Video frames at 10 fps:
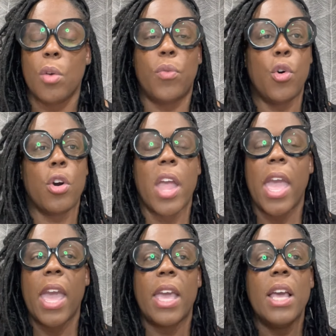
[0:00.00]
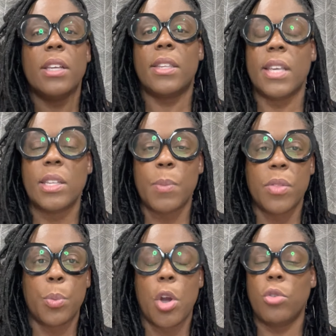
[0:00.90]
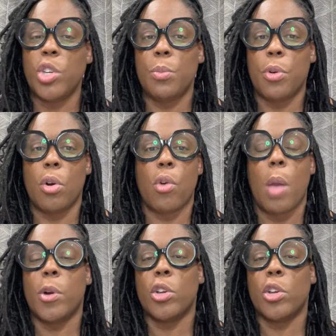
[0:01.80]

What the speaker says: for a 6-month coaching program